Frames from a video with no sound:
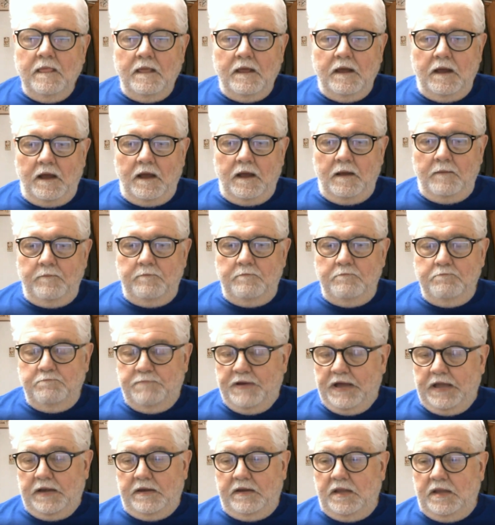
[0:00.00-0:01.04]

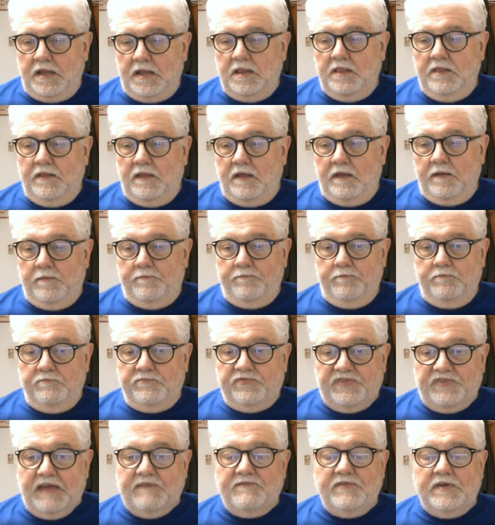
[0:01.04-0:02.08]
But in the
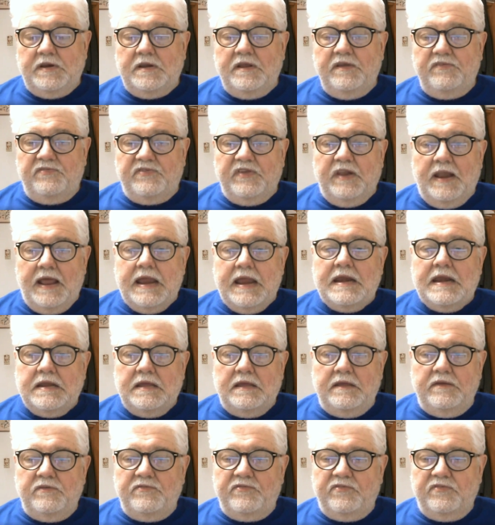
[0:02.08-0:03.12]
70s and
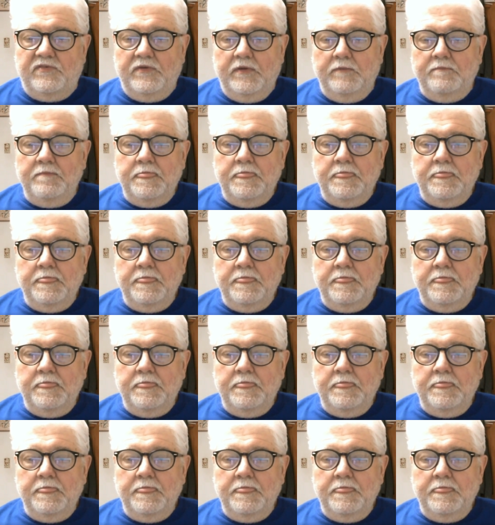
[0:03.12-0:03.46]
80s,